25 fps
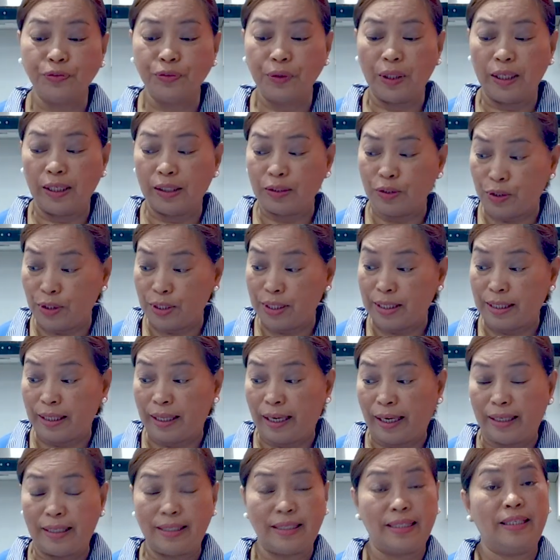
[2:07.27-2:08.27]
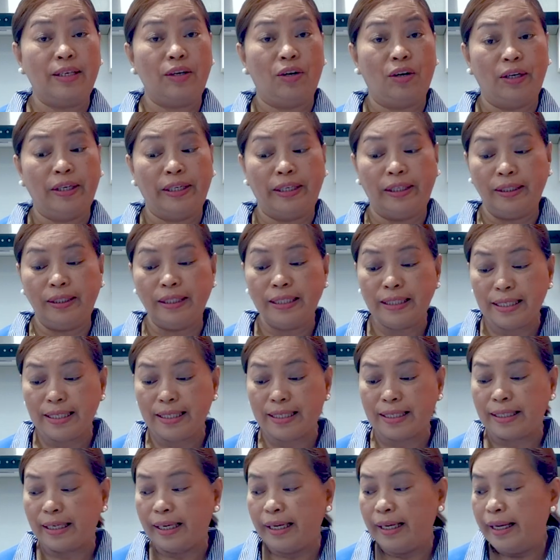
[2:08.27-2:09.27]
to slice the onions,
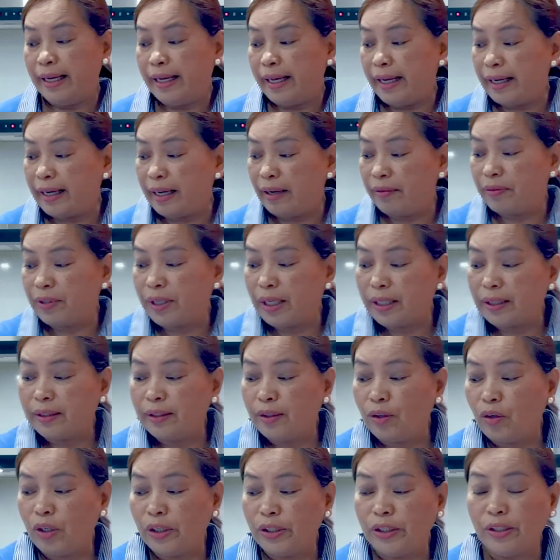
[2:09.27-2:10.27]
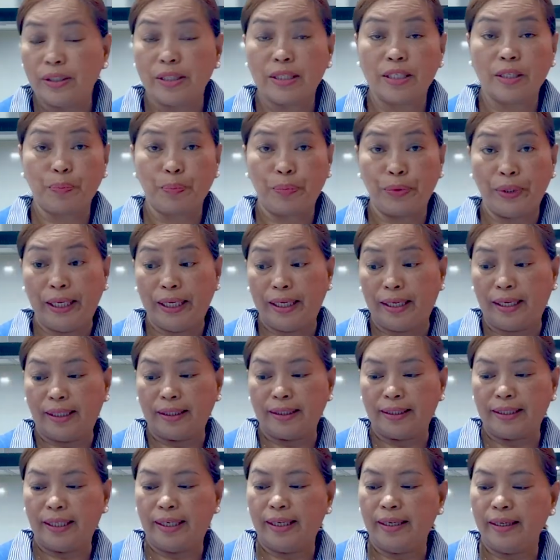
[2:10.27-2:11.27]
and I've got the onions
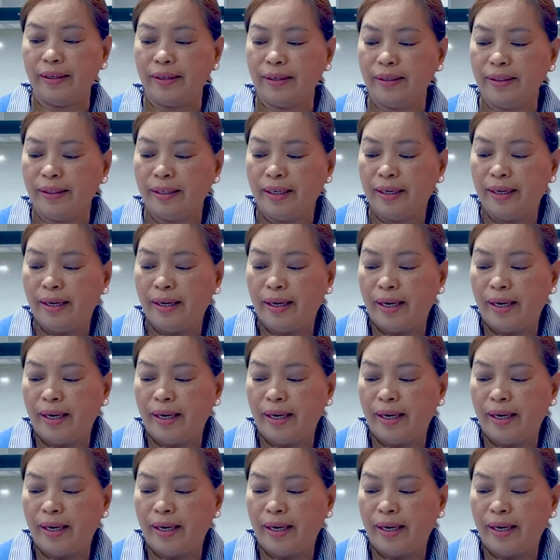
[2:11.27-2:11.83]
pre-cut here.